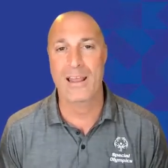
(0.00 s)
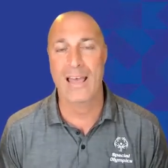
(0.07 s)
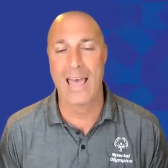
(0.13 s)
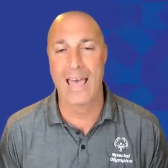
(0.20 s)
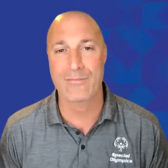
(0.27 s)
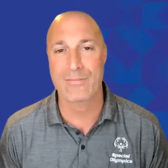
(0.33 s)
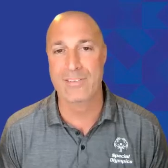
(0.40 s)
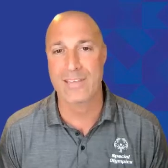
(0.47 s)

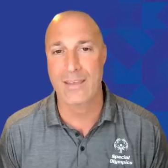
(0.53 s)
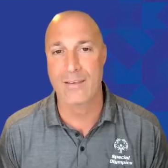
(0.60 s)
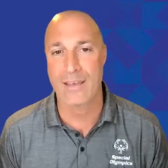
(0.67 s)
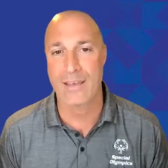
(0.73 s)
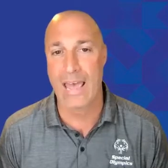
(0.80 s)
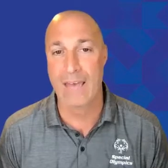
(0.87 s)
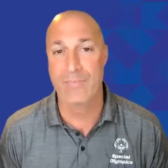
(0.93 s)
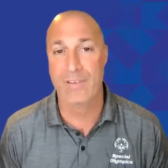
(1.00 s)

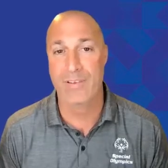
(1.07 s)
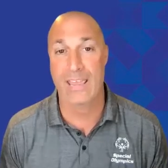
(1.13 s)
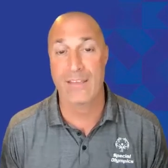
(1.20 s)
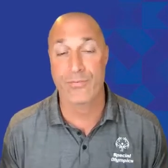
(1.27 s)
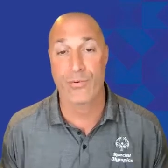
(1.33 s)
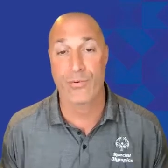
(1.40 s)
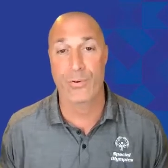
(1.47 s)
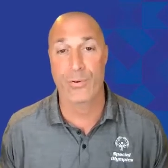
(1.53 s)

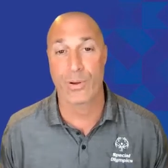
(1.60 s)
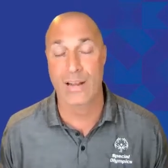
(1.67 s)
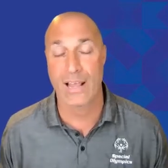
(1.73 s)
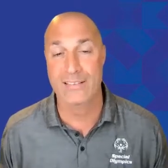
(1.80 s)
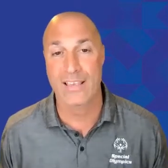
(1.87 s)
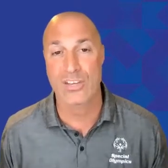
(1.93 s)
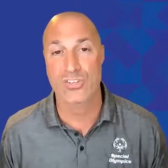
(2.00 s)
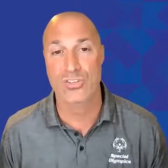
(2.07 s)
advocate for an
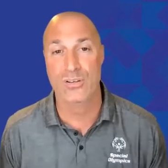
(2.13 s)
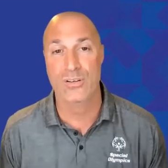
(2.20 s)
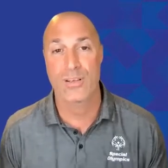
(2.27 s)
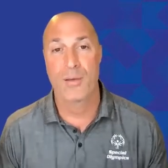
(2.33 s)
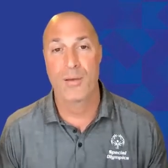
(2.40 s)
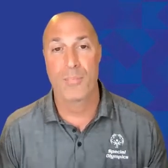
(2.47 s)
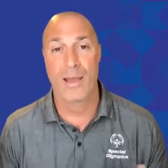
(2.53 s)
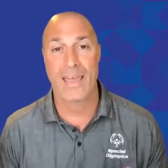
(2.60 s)
organization
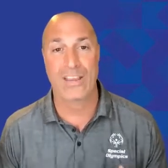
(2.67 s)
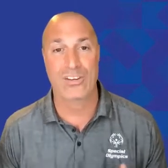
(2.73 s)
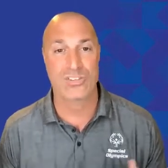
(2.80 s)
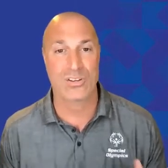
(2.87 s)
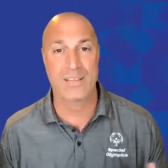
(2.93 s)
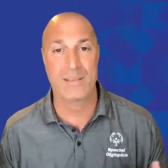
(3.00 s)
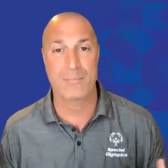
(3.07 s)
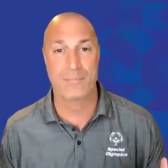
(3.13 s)
by
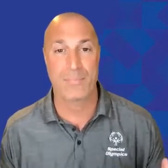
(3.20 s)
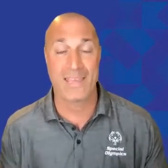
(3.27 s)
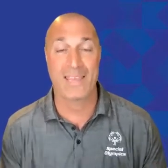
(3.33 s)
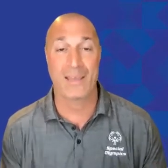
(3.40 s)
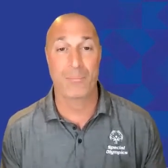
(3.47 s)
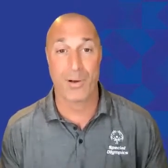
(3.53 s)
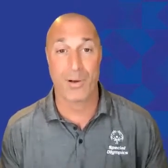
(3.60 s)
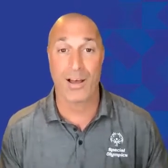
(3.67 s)
actually
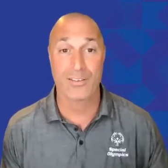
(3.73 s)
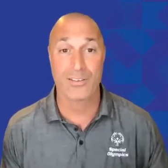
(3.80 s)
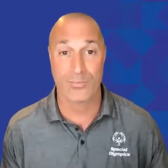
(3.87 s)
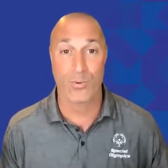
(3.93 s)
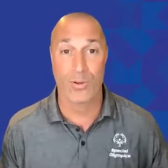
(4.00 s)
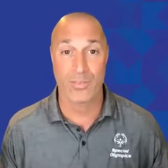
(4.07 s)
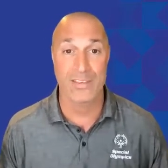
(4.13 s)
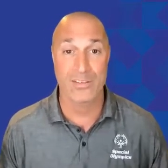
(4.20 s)
being a part
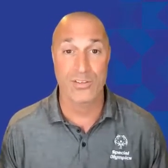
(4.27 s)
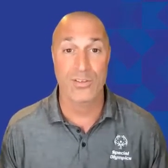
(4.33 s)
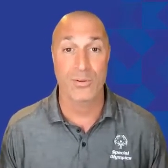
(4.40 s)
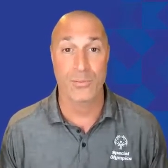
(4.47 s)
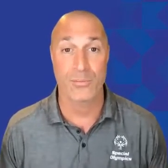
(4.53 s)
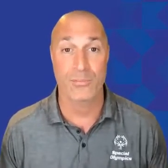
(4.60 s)
of what they do.